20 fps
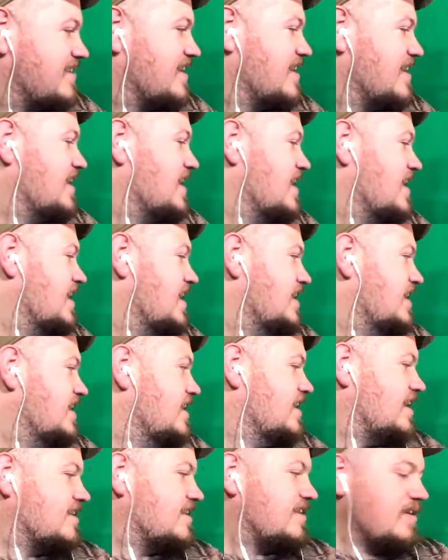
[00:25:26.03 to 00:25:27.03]

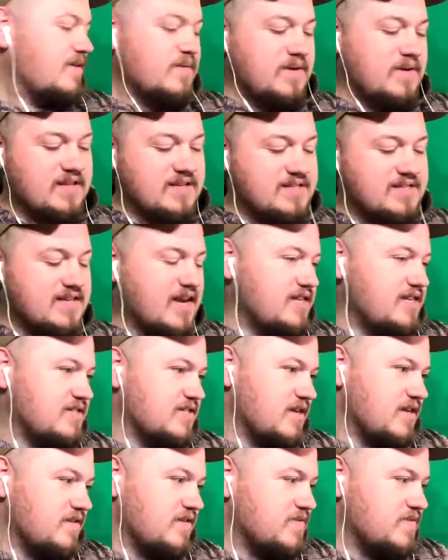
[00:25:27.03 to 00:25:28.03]
I tell you what, this case
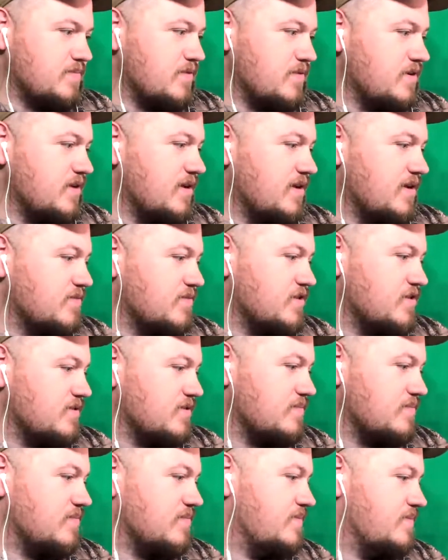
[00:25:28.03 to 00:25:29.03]
knife's pretty damn sharp,
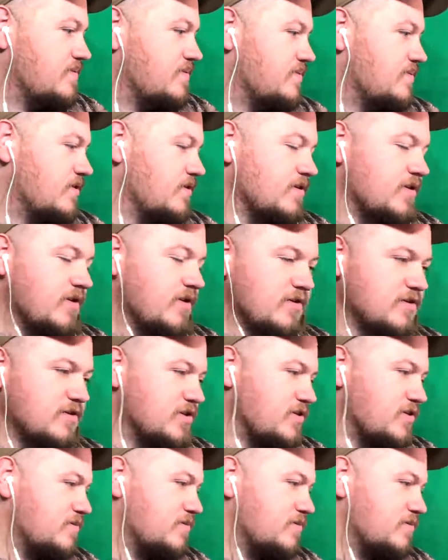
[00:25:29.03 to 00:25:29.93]
or darn sharp.